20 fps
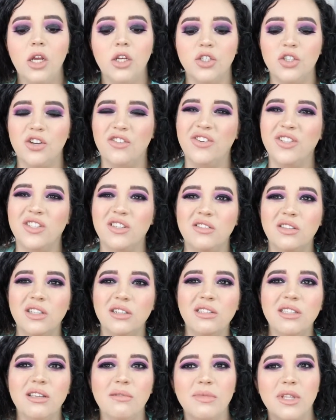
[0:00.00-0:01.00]
So if it's
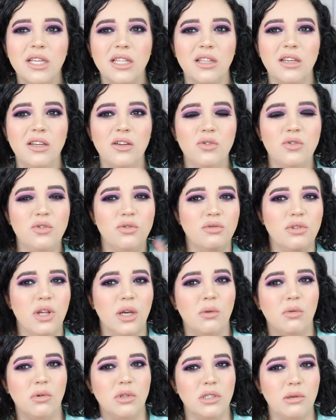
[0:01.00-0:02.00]
only something that you do
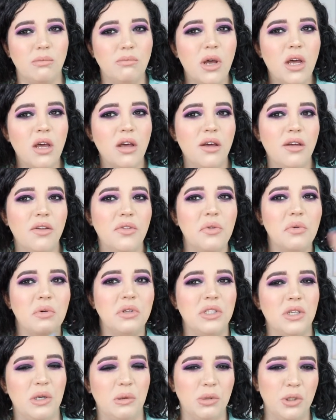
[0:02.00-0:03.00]
like once a month,
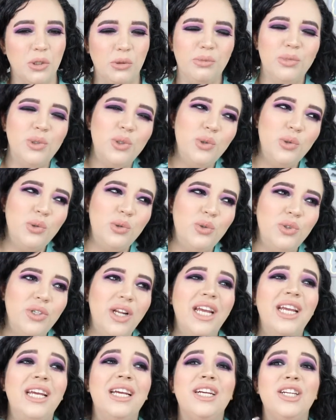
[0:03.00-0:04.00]
once in a blue moon,